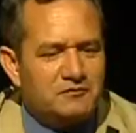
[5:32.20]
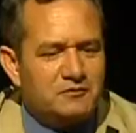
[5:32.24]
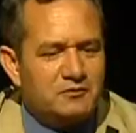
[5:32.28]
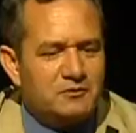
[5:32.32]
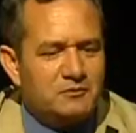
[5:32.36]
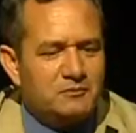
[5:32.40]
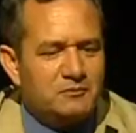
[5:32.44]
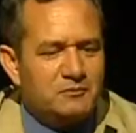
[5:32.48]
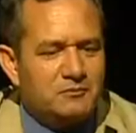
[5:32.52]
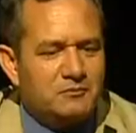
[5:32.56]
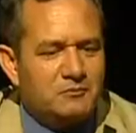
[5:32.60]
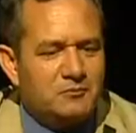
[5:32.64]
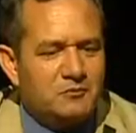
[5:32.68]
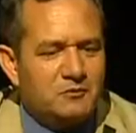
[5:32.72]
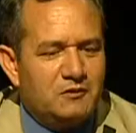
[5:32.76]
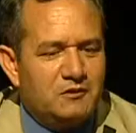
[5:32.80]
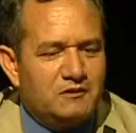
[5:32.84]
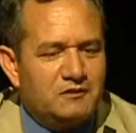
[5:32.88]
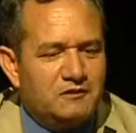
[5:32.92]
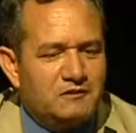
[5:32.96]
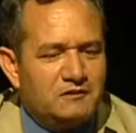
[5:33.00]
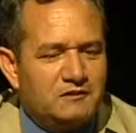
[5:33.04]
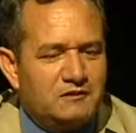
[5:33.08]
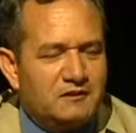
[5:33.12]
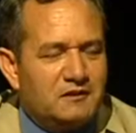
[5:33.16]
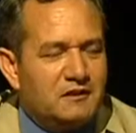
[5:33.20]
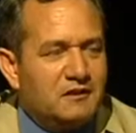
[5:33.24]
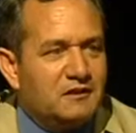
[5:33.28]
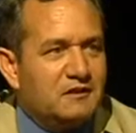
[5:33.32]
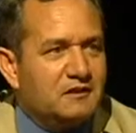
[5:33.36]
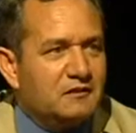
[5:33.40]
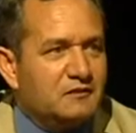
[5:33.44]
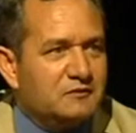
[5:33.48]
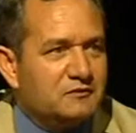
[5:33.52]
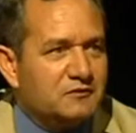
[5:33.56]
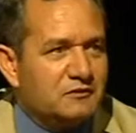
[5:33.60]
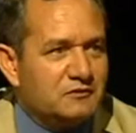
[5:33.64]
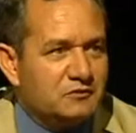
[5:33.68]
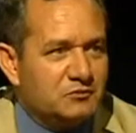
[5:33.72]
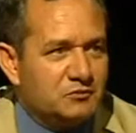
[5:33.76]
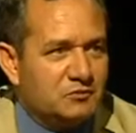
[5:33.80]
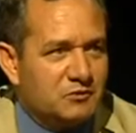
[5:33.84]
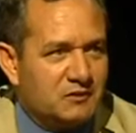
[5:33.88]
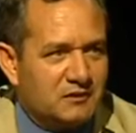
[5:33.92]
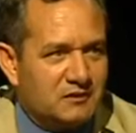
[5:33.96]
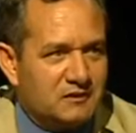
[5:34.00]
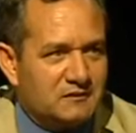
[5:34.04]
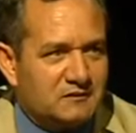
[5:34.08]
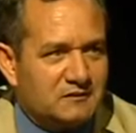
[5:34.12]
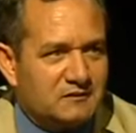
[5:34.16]
from one calligrapher to
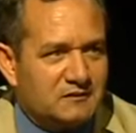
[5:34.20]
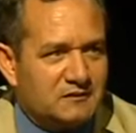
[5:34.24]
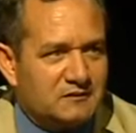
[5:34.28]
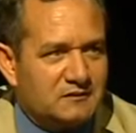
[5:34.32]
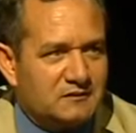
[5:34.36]
another.